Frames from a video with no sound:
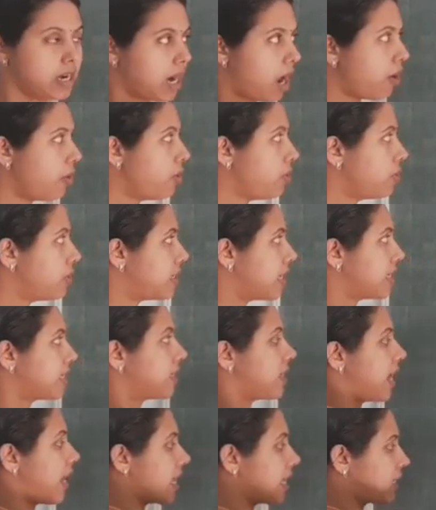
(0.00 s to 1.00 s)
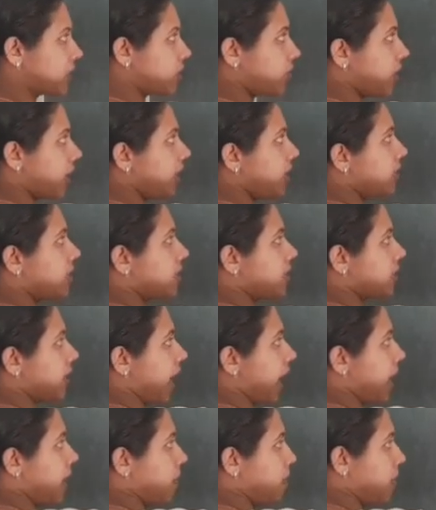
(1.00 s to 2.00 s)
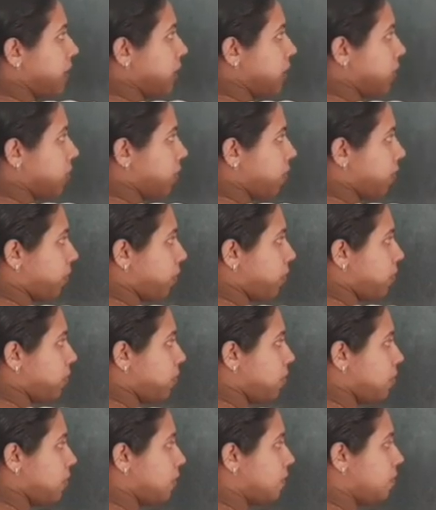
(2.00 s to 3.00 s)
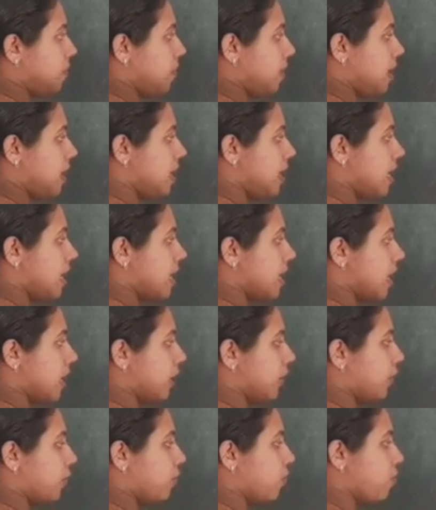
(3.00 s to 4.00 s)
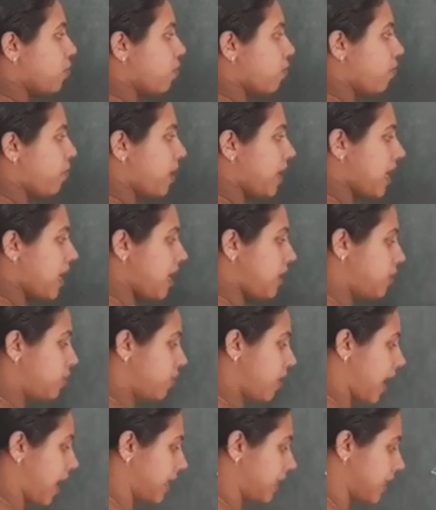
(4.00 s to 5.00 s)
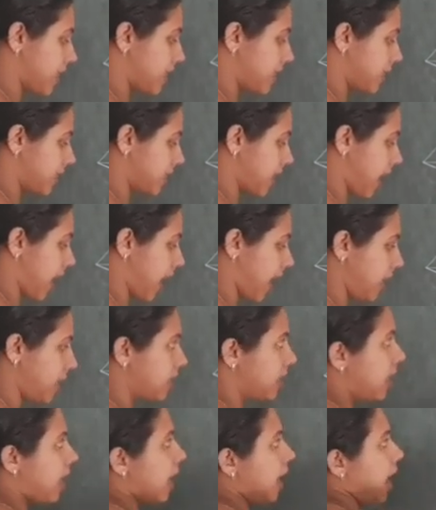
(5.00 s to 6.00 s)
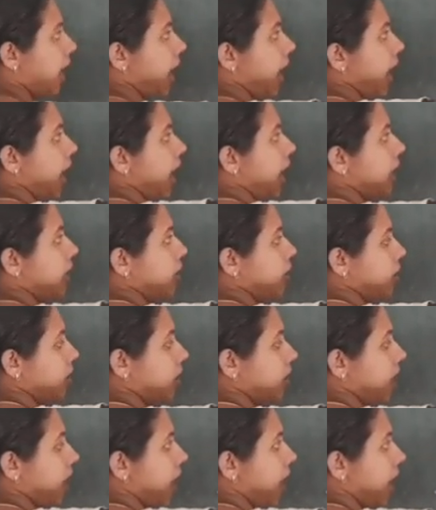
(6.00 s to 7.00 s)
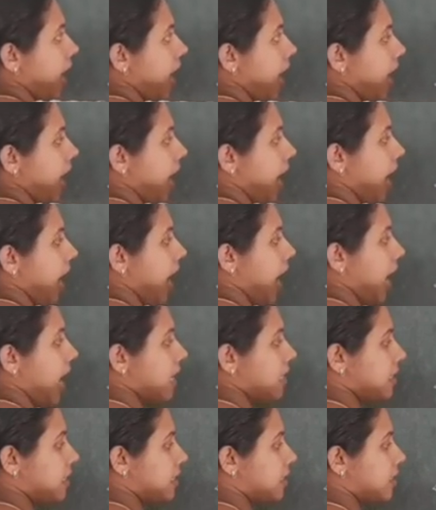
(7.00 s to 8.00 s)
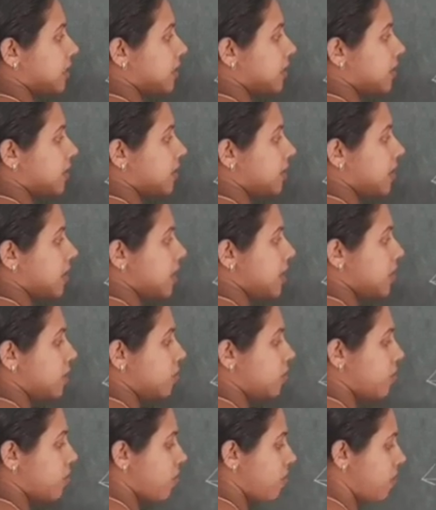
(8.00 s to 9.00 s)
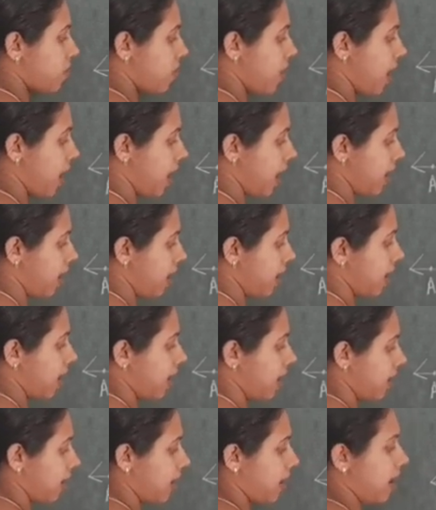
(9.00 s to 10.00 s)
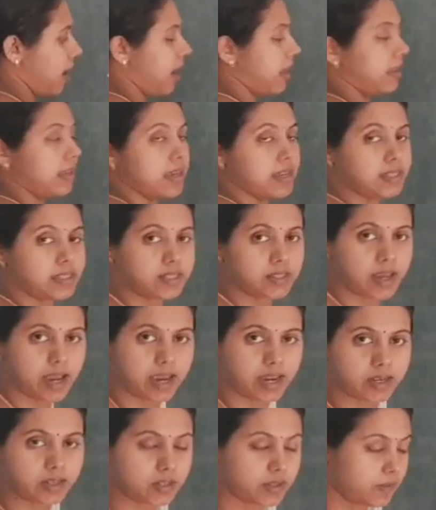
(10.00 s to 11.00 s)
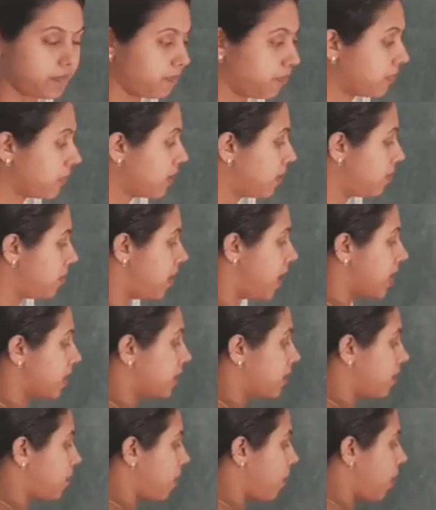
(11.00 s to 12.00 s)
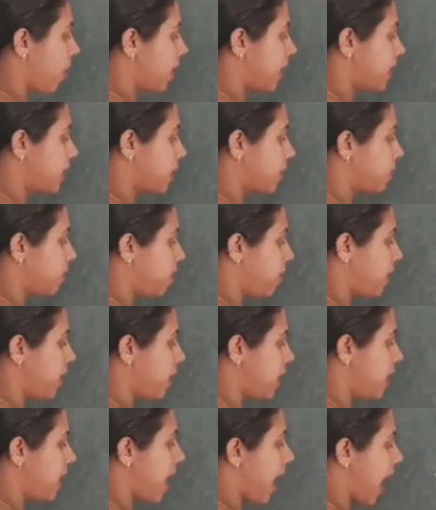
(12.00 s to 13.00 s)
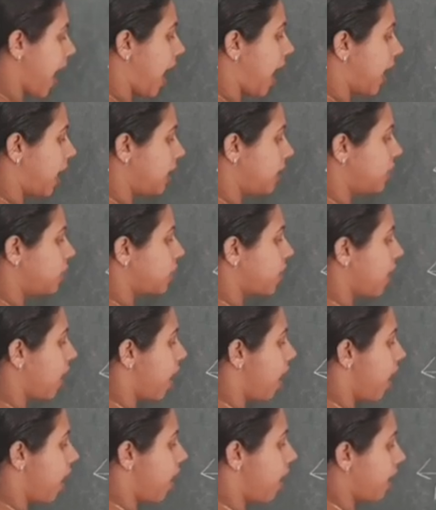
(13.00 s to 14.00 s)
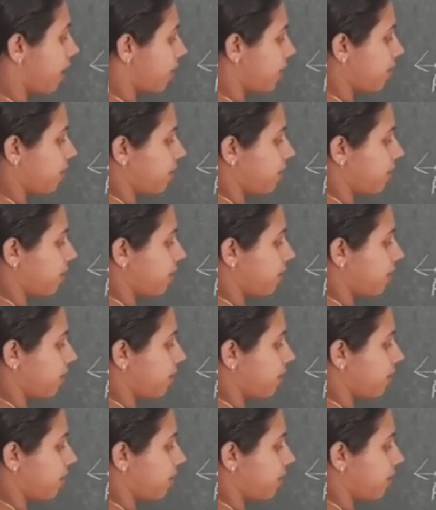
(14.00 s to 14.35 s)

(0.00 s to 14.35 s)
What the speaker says: Now you just extend this line BQ, produce QB to other side and SC to other side. Mark the points P and R.